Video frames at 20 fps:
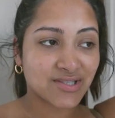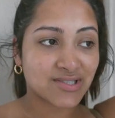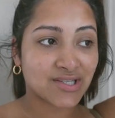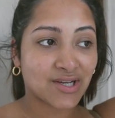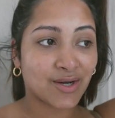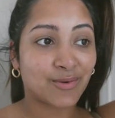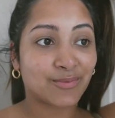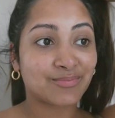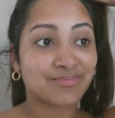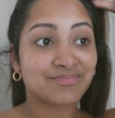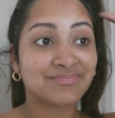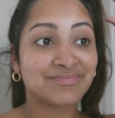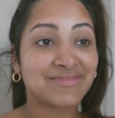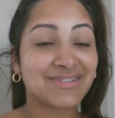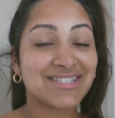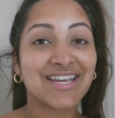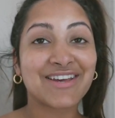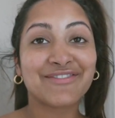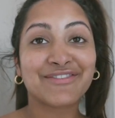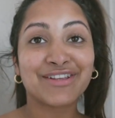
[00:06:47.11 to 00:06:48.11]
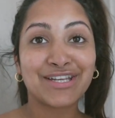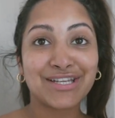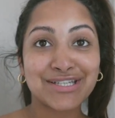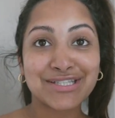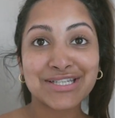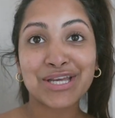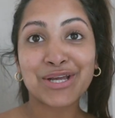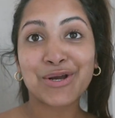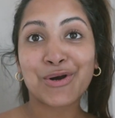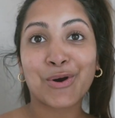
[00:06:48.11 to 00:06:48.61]
So Definitely need
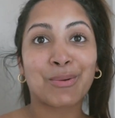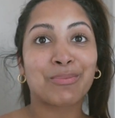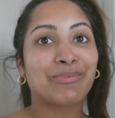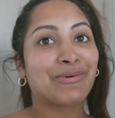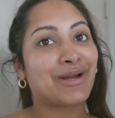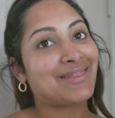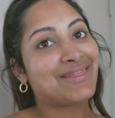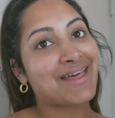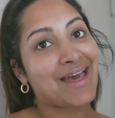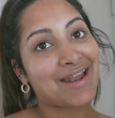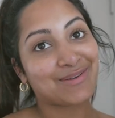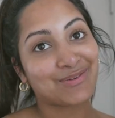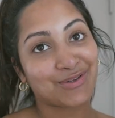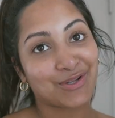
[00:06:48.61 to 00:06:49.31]
to incorporate that a